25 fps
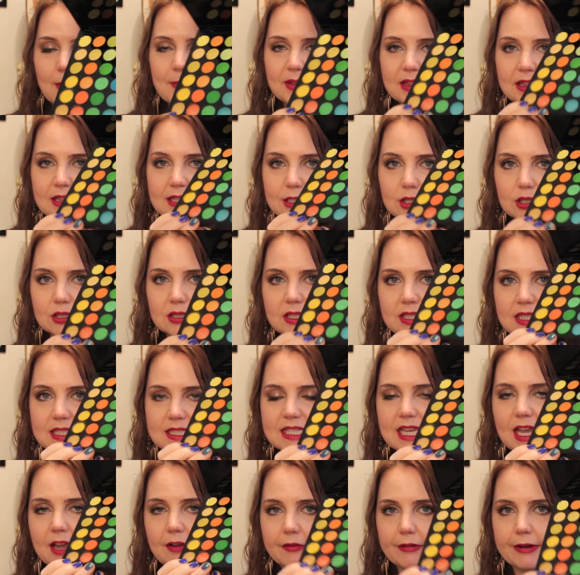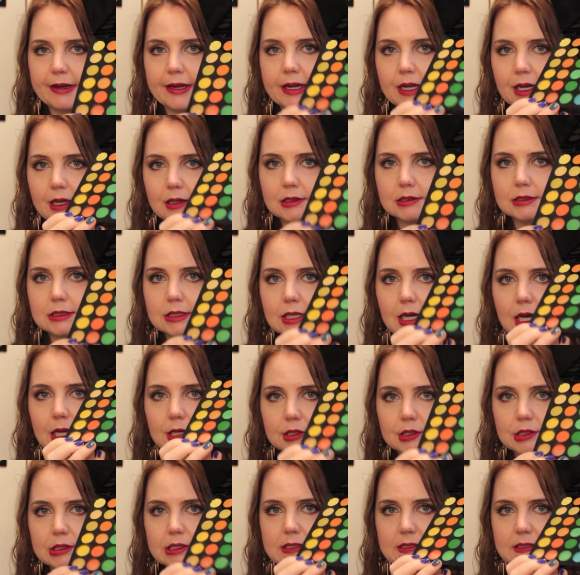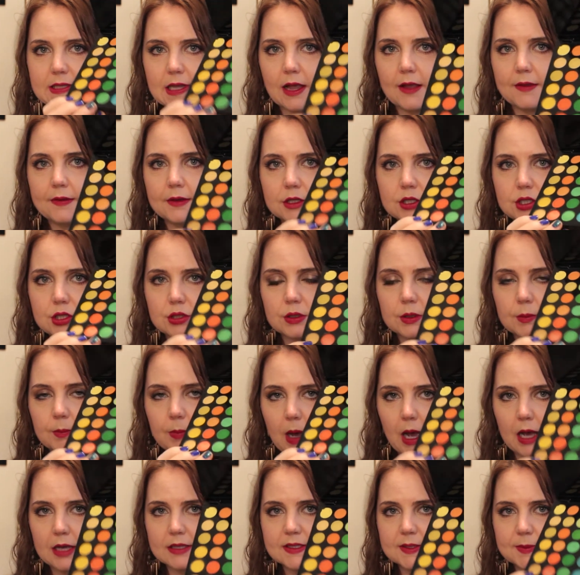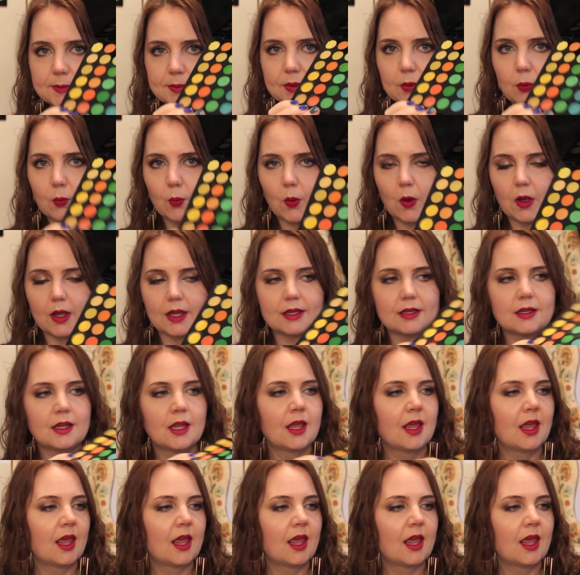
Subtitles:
I mean, literally that's every color under the sun that you could possibly want.